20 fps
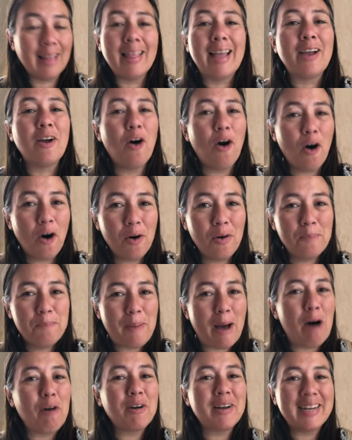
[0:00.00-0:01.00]
I like all
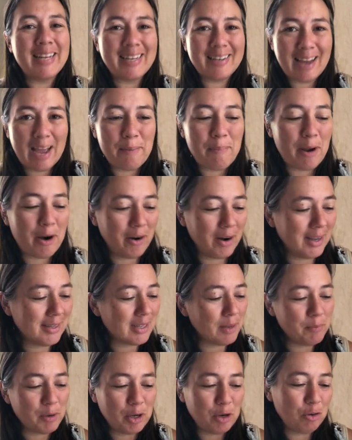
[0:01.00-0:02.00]
balcony type
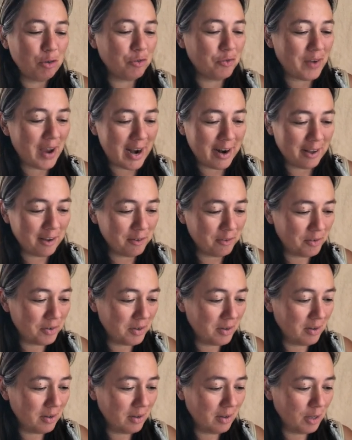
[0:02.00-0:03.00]
areas. I'm a huge fan of.
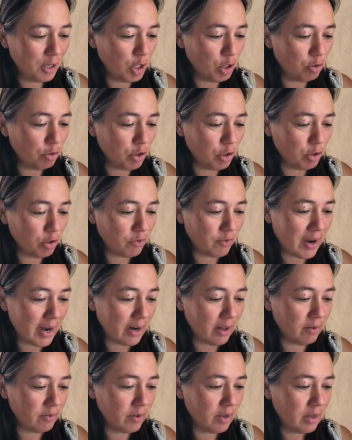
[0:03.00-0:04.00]
Huge fan
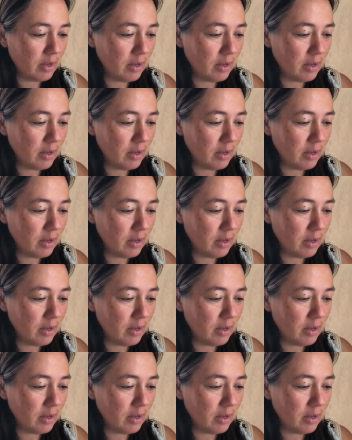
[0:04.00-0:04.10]
of.